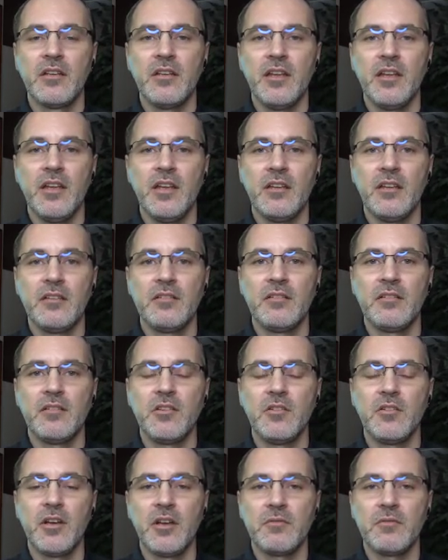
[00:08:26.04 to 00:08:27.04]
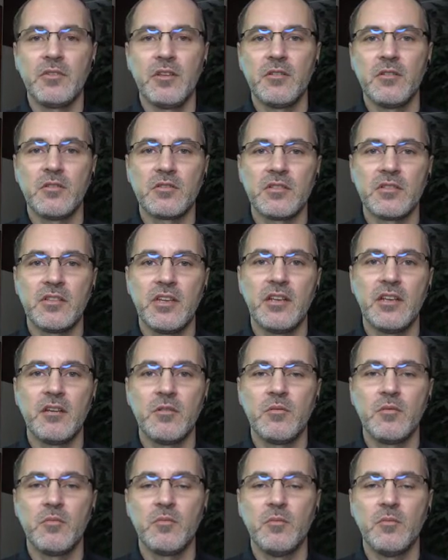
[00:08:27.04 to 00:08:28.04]
and you have to
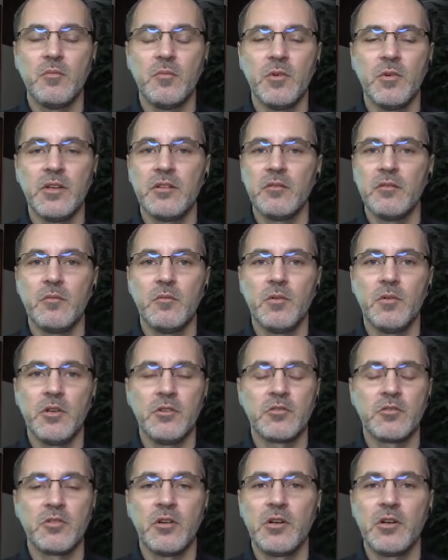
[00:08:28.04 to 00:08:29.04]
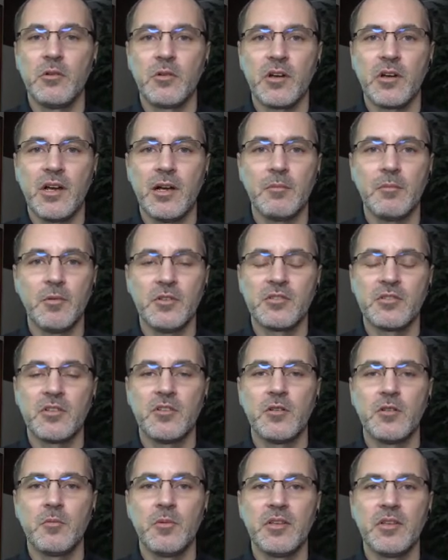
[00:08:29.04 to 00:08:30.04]
understand what you're trying to accomplish
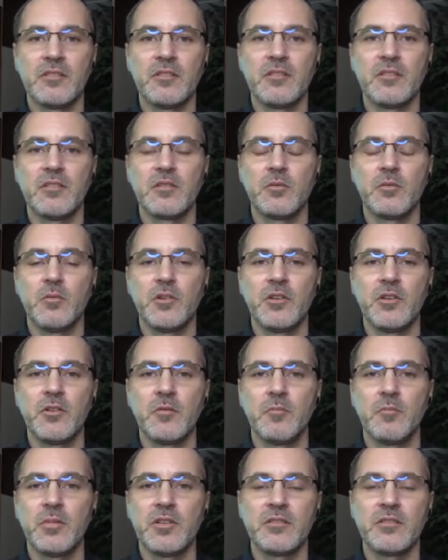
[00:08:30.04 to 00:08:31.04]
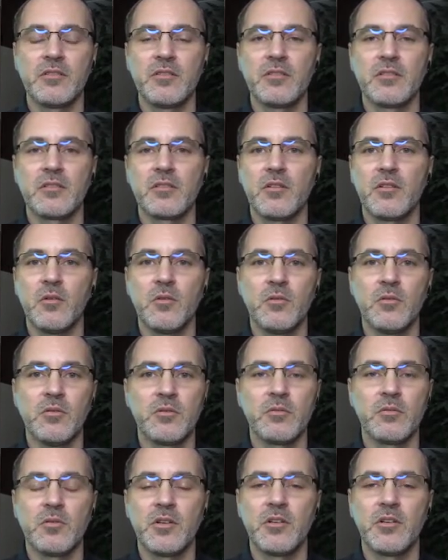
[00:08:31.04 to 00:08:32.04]
in your business. What are your business
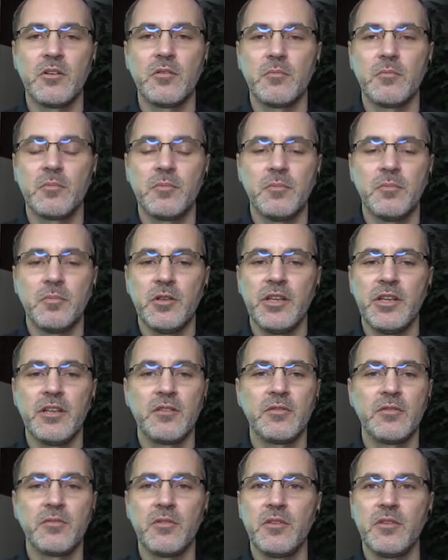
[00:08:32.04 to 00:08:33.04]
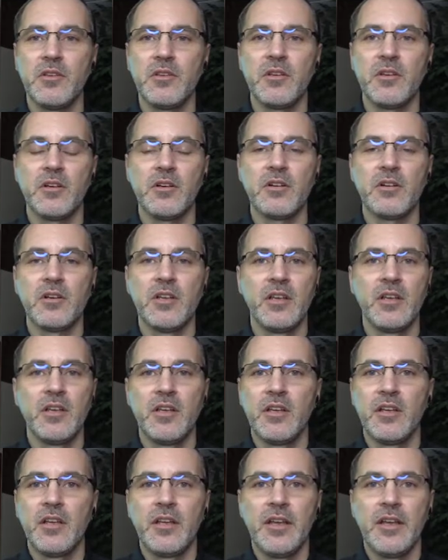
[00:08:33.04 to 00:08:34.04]
goals? What are your plans for the year?
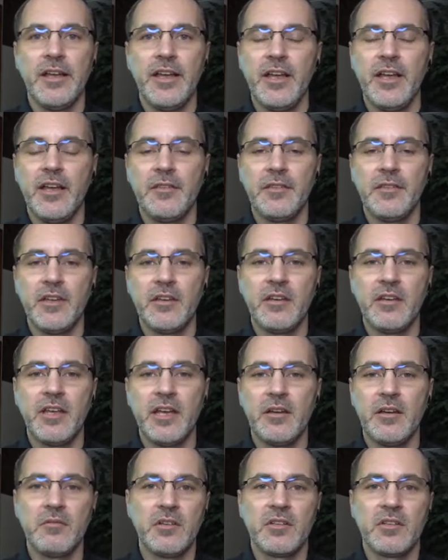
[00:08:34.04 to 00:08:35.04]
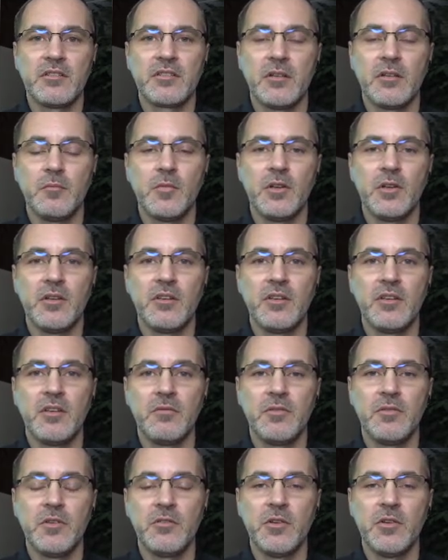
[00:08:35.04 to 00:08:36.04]
And then having someone,
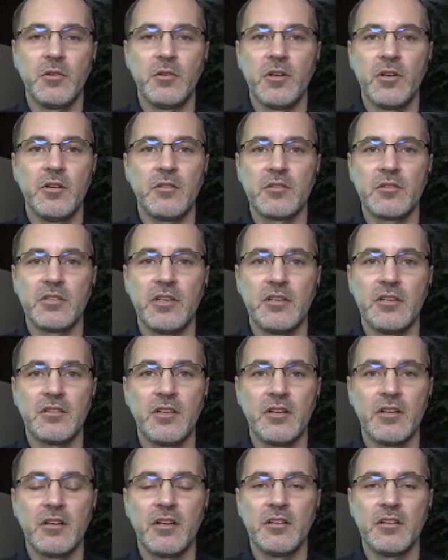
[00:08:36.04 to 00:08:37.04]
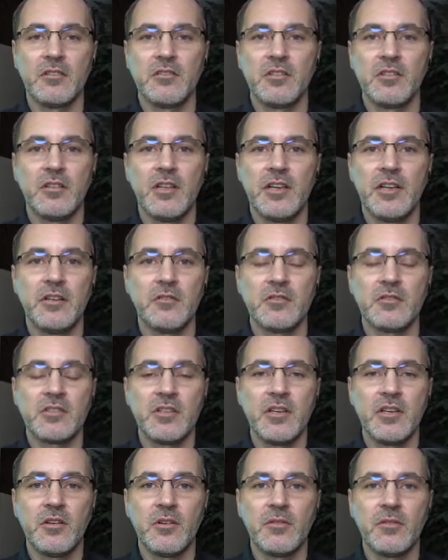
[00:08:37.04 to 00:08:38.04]
if you don't understand technology a lot
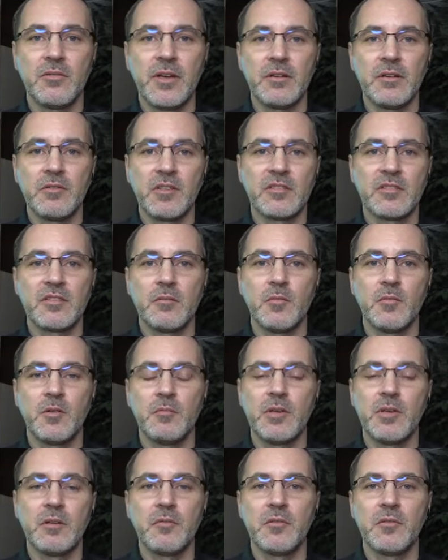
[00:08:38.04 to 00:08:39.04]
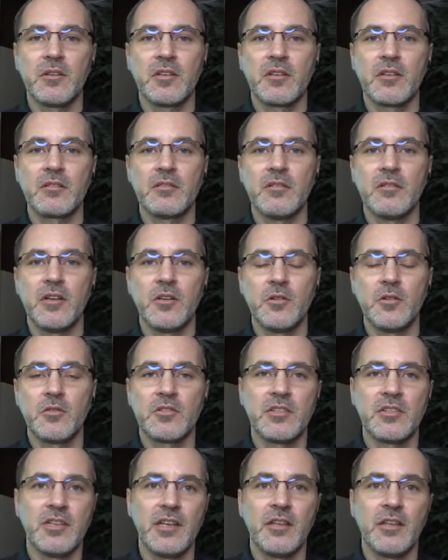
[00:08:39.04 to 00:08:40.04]
yourself, having someone be able to
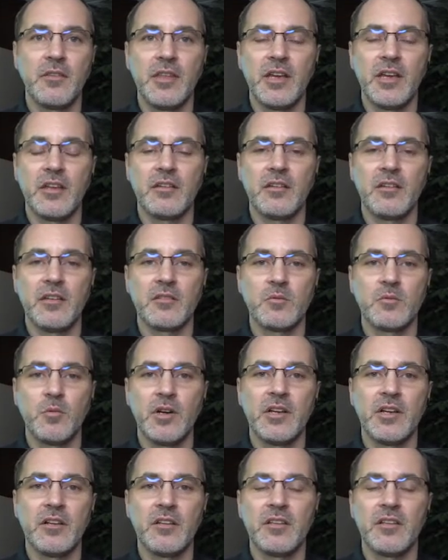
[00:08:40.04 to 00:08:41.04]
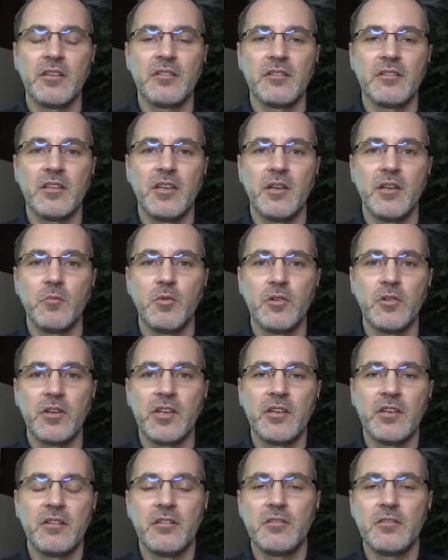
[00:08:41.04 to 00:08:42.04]
understand that as well and say, well,
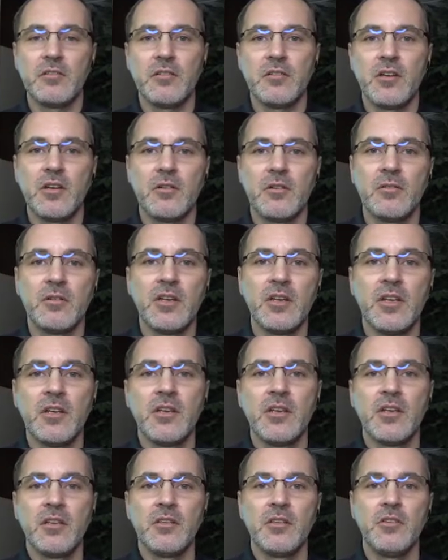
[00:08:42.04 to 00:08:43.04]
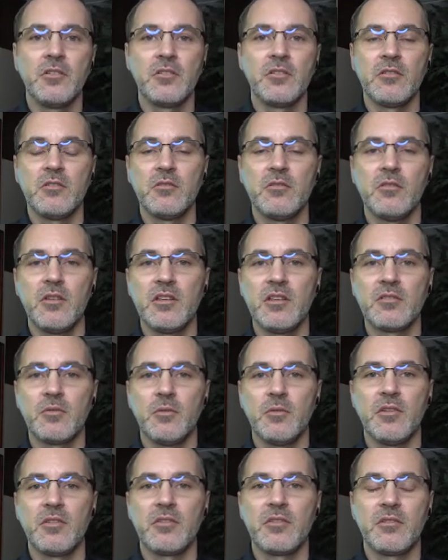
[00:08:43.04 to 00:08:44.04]
hey, did you know you could do this
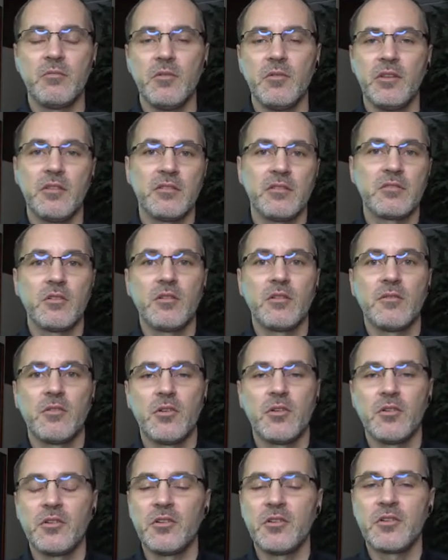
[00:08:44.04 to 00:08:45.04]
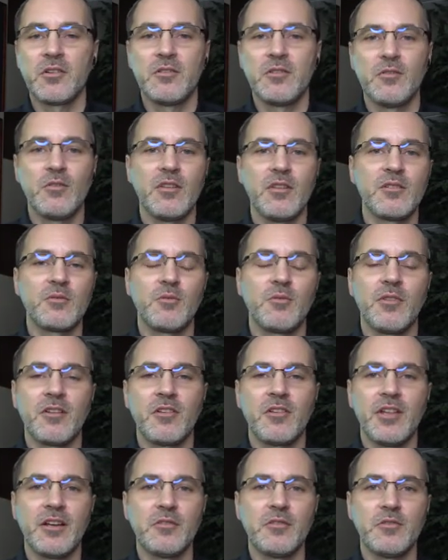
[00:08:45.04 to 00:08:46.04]
with a server, or you could do this with a
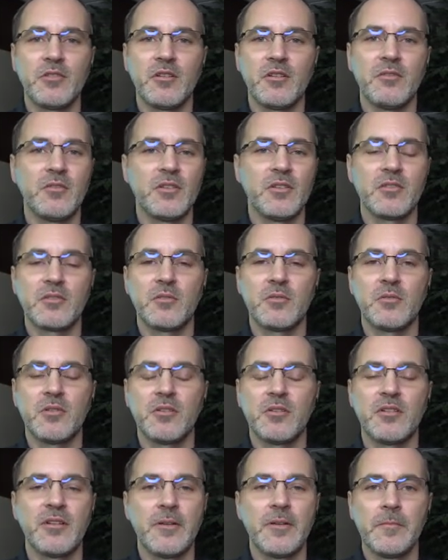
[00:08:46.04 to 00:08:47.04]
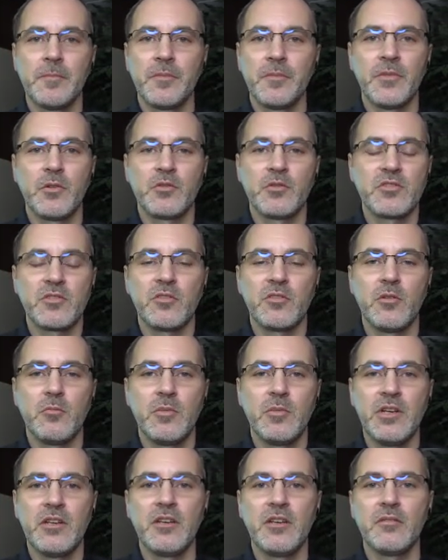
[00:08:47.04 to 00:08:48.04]
cloud service, or there's so
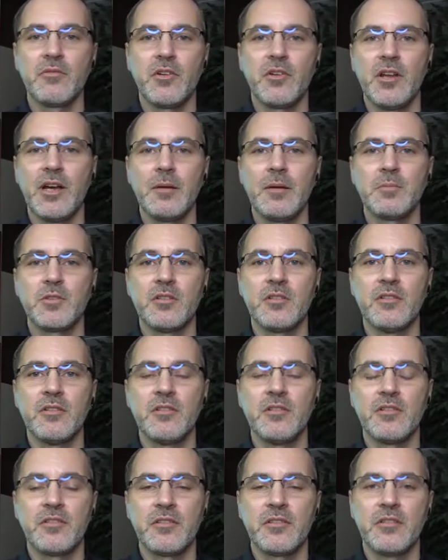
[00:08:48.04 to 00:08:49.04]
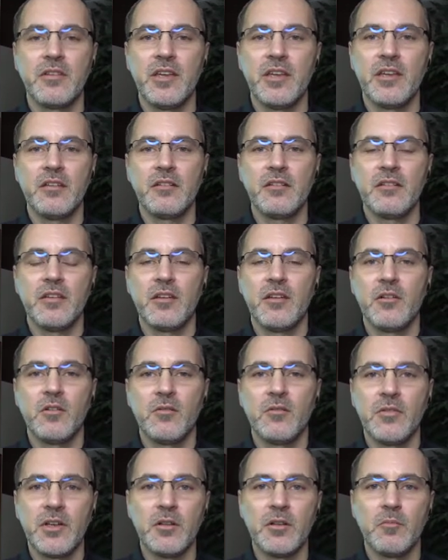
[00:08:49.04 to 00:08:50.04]
many different options that are
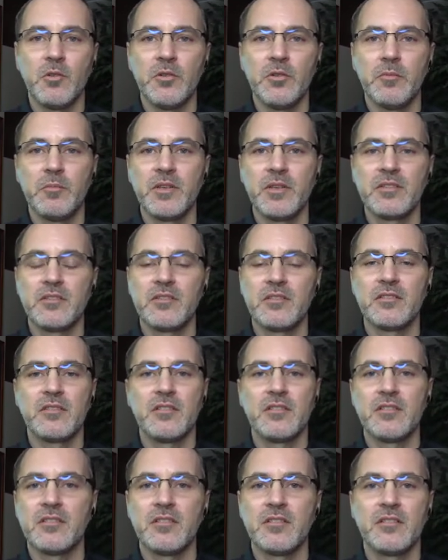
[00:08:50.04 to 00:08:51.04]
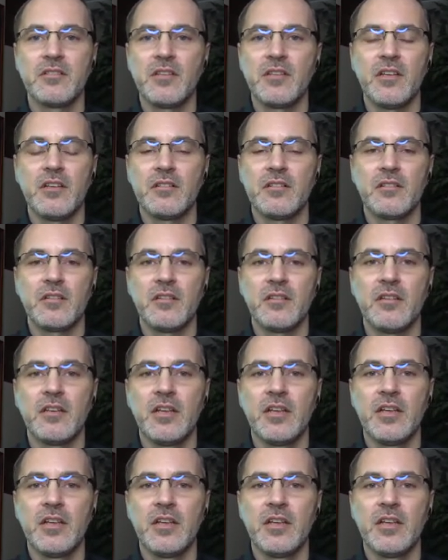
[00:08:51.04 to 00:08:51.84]
available to businesses these days, and